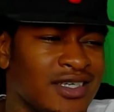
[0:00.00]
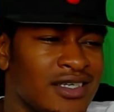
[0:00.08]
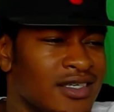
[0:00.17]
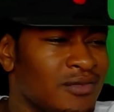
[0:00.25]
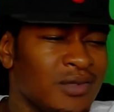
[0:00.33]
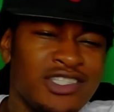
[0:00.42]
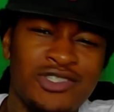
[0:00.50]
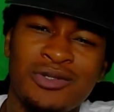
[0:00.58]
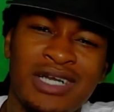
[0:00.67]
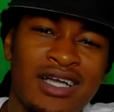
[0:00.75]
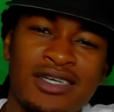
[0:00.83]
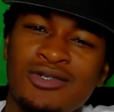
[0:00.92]
What you
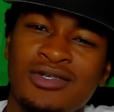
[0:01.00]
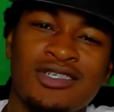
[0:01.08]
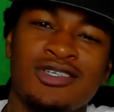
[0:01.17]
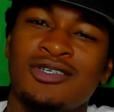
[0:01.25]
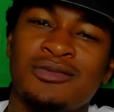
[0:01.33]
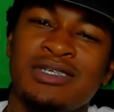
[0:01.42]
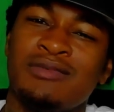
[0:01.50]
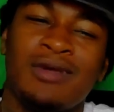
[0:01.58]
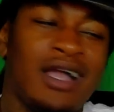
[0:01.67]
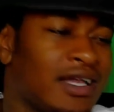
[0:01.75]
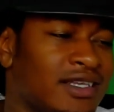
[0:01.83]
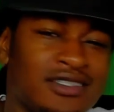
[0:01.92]
got going on with
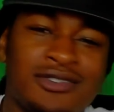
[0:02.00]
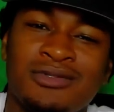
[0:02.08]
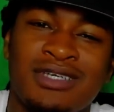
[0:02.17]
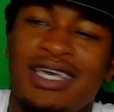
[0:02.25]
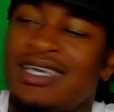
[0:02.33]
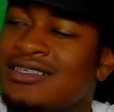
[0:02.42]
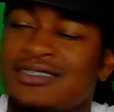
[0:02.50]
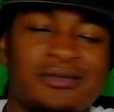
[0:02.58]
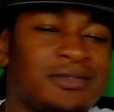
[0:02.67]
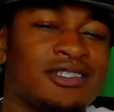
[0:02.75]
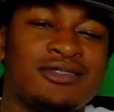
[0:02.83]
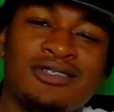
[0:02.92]
Ronnie 2K and them
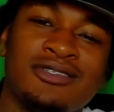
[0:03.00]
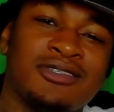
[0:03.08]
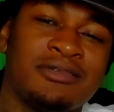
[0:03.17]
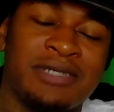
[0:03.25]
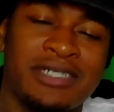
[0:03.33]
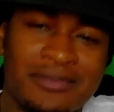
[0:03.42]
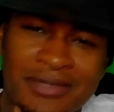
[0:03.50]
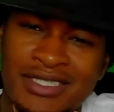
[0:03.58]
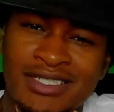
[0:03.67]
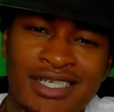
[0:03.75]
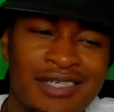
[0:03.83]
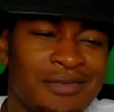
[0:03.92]
we don't know about, man?
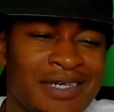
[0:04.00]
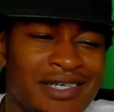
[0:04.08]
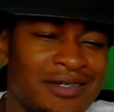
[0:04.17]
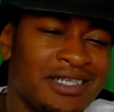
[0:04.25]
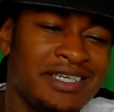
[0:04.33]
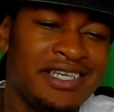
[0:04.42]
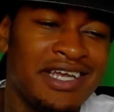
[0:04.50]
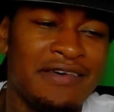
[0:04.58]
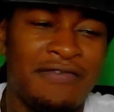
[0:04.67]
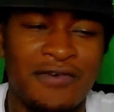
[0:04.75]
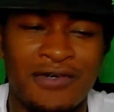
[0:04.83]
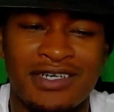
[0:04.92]
We're gonna leave
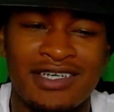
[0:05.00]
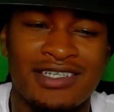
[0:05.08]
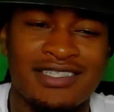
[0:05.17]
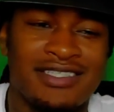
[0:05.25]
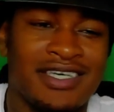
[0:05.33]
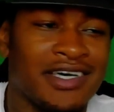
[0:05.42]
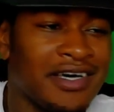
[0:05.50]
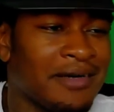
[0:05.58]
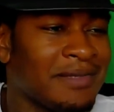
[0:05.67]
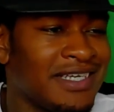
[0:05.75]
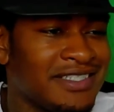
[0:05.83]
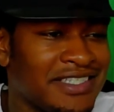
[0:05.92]
that for another time.
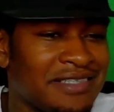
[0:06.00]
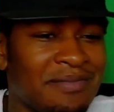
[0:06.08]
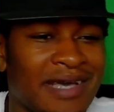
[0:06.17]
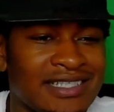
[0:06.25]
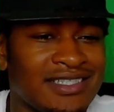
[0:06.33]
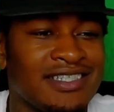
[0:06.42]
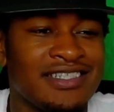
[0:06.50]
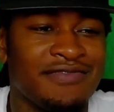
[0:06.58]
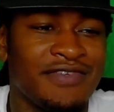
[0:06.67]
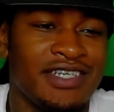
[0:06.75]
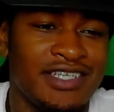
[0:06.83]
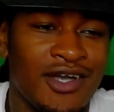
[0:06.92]
Let's get back to this
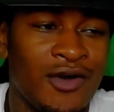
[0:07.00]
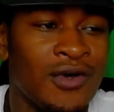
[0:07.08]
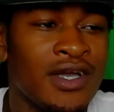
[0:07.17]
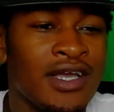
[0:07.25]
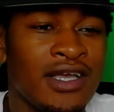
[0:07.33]
video.